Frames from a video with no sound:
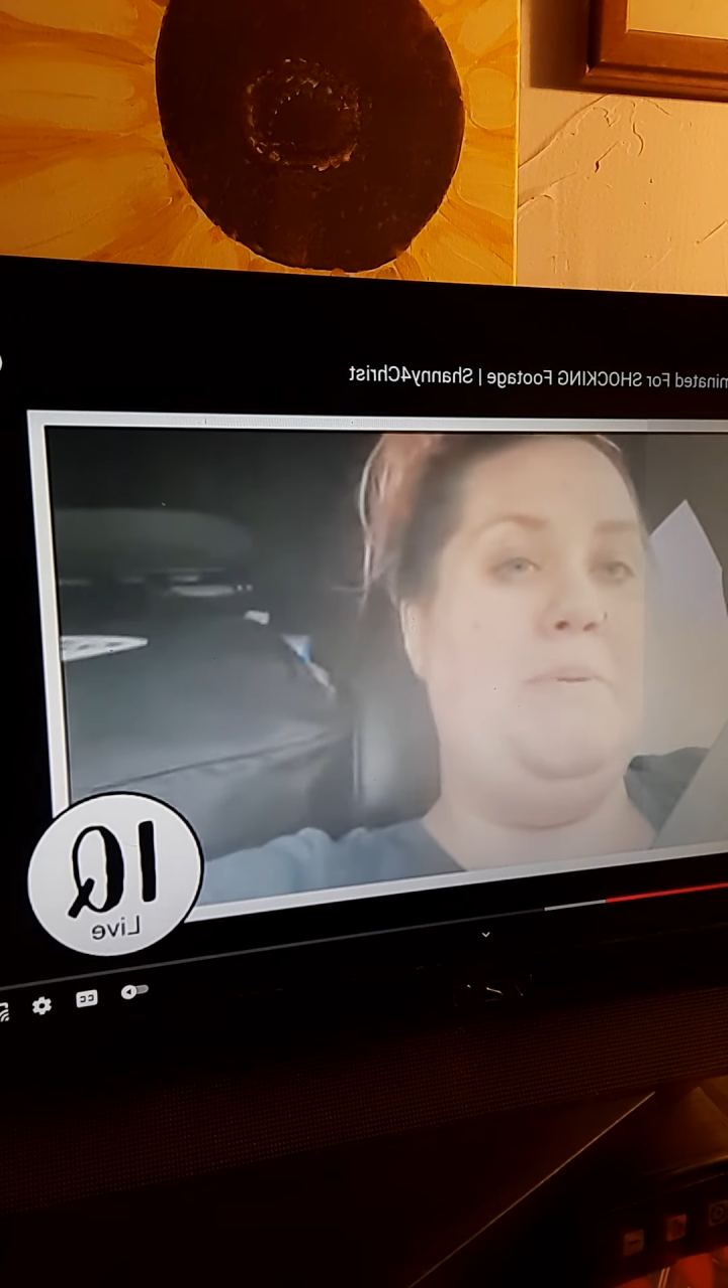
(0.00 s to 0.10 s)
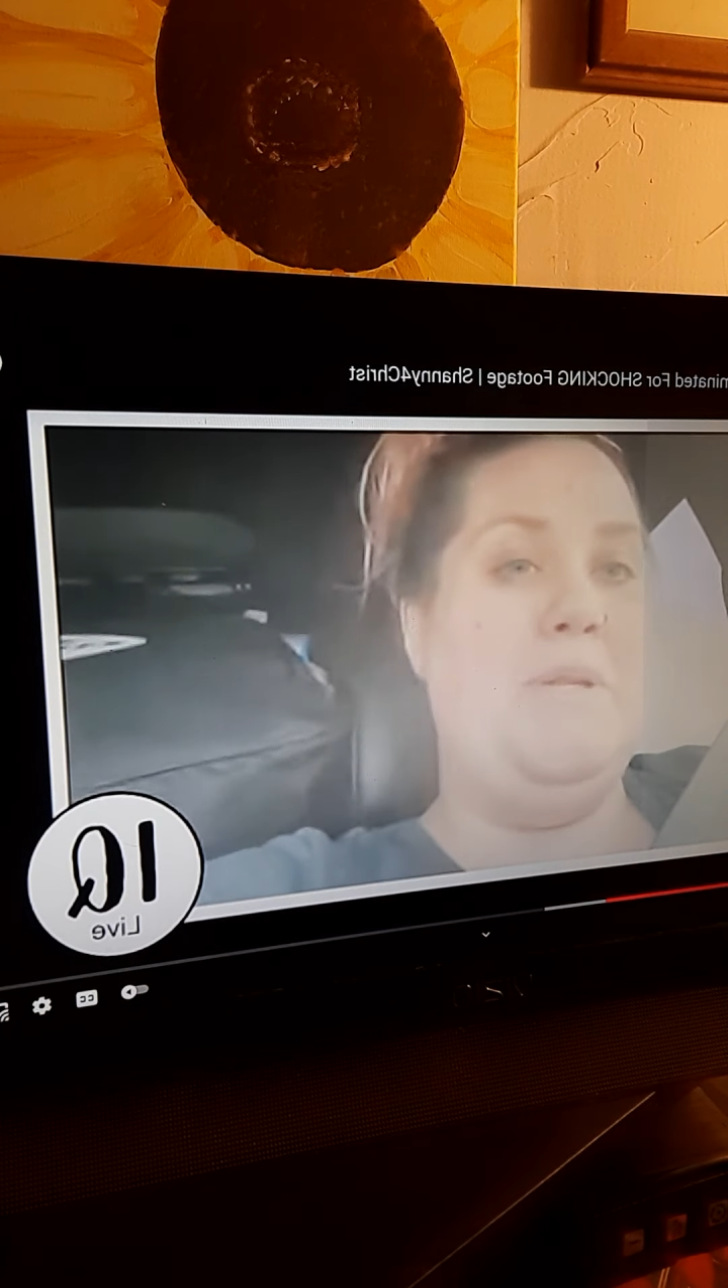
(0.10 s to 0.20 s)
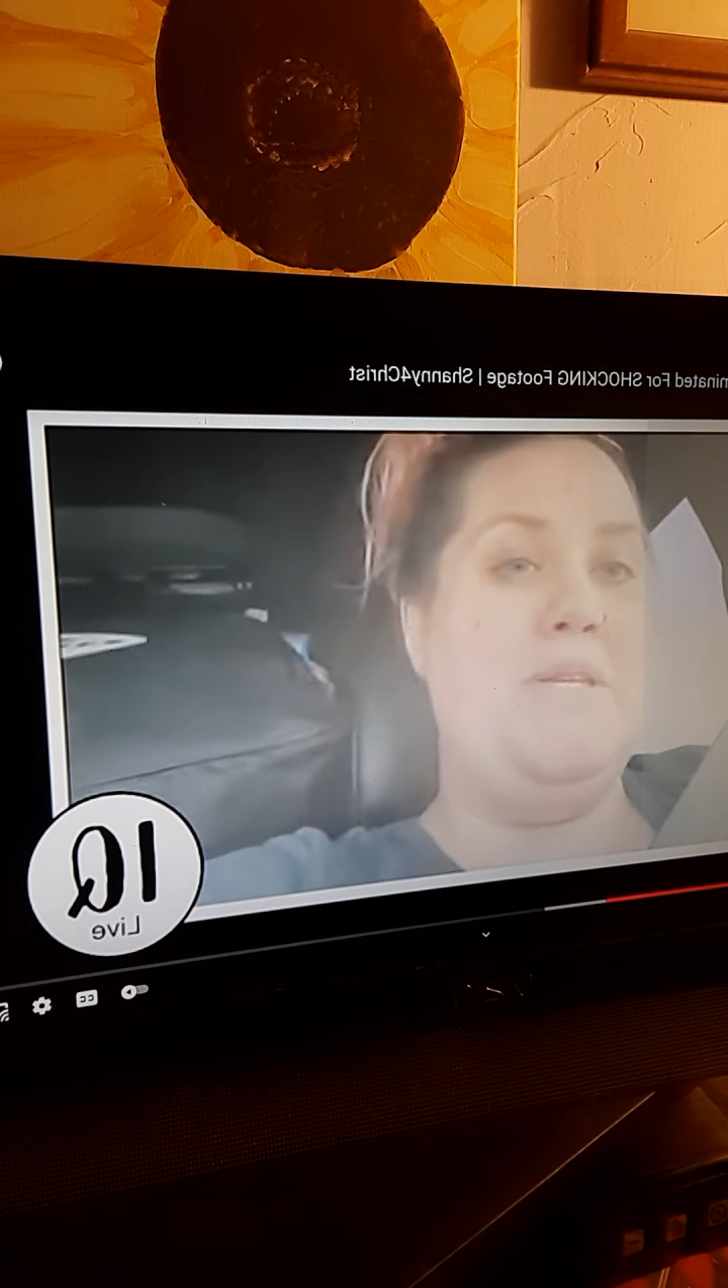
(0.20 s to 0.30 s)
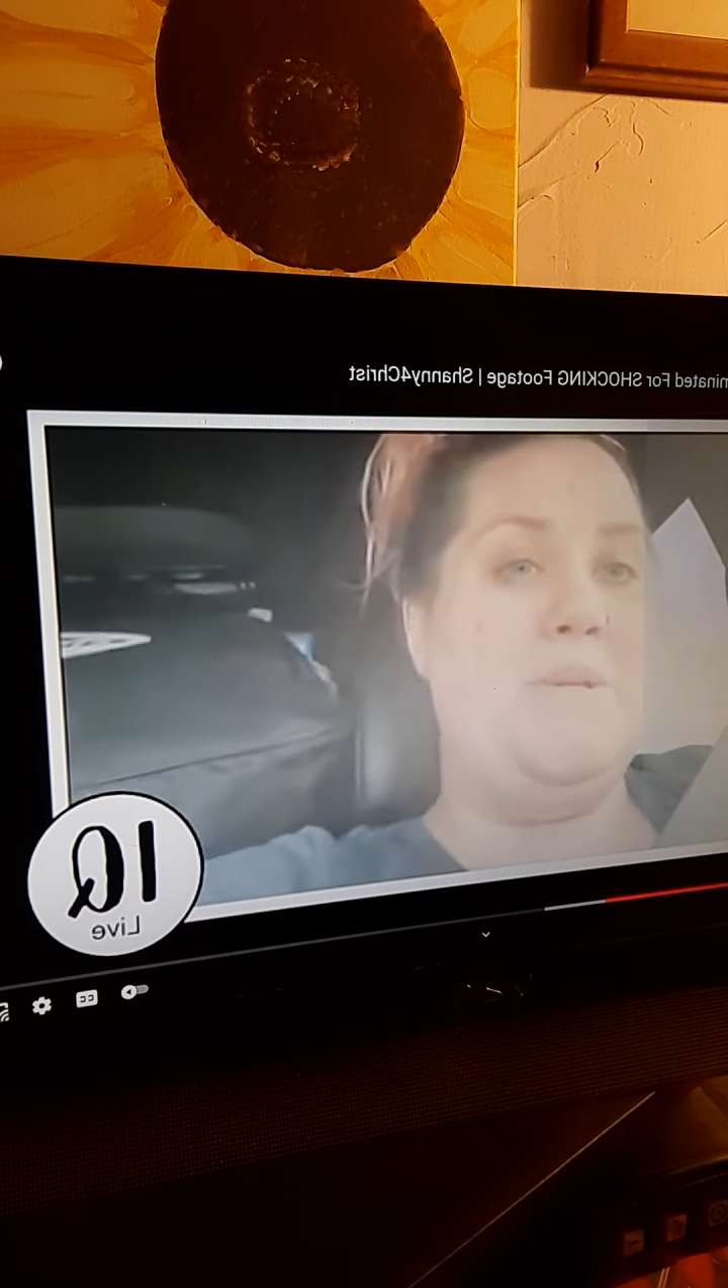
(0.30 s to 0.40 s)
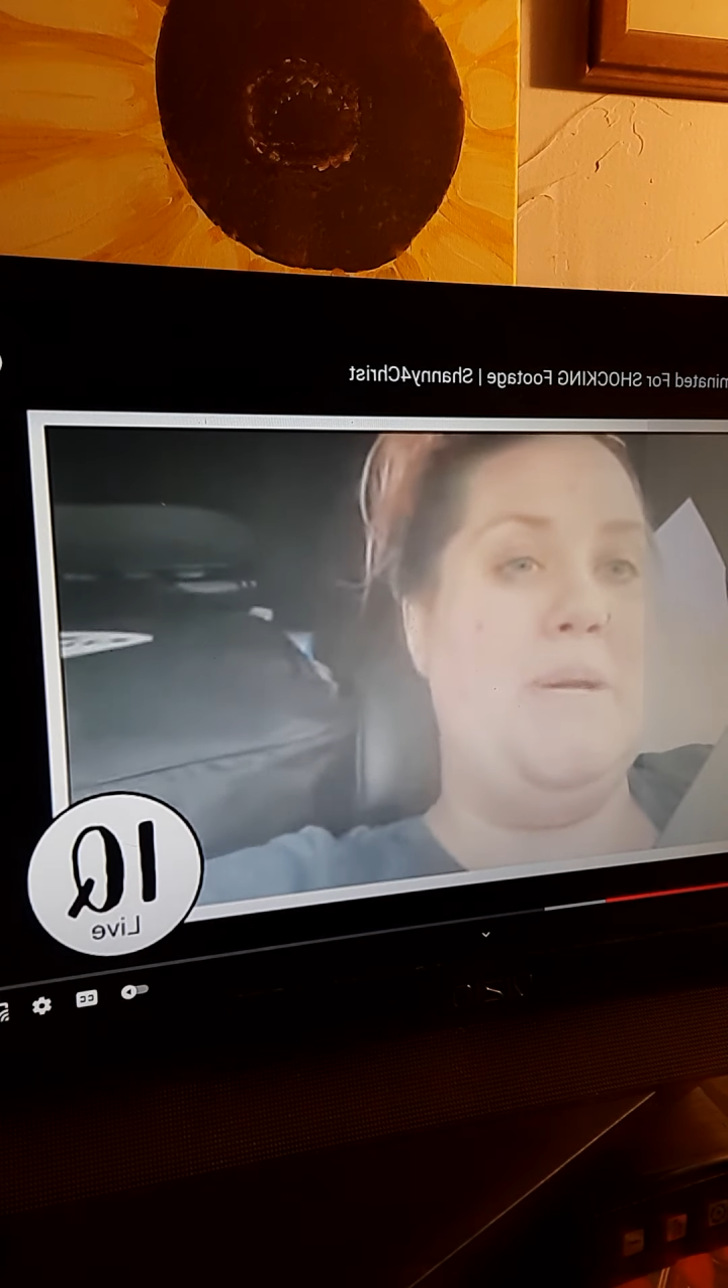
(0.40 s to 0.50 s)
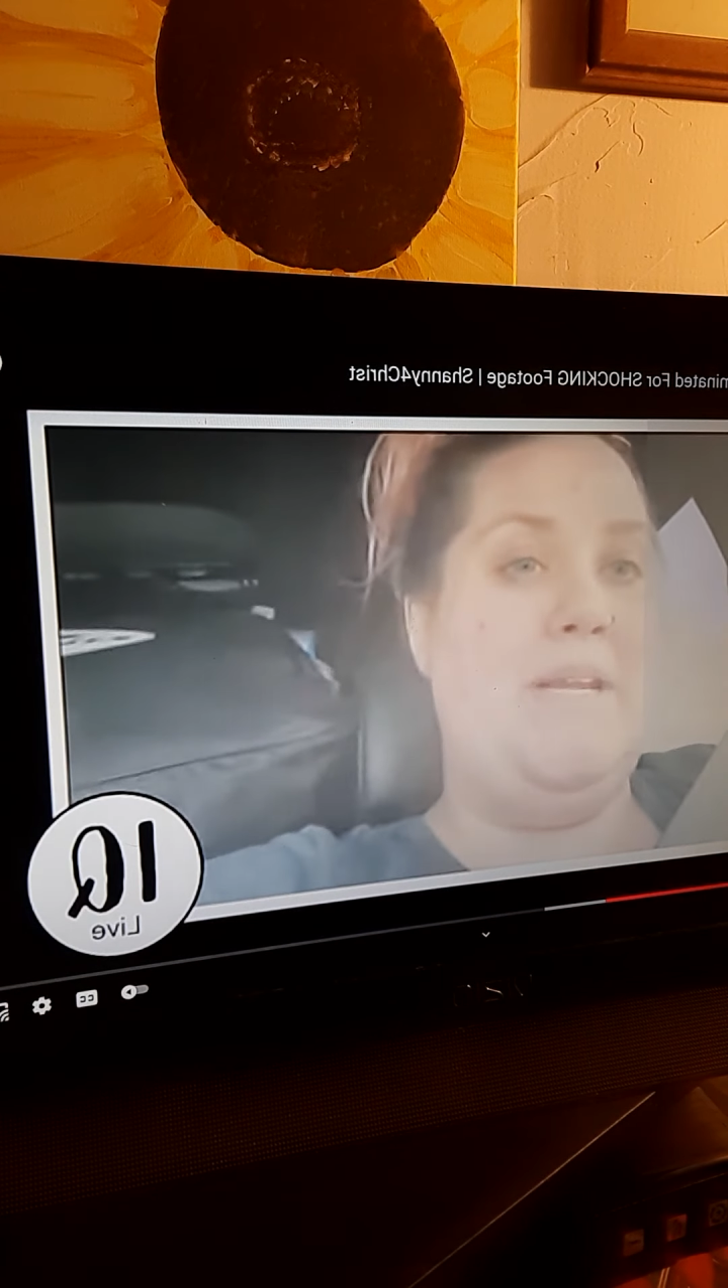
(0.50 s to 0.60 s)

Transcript: the police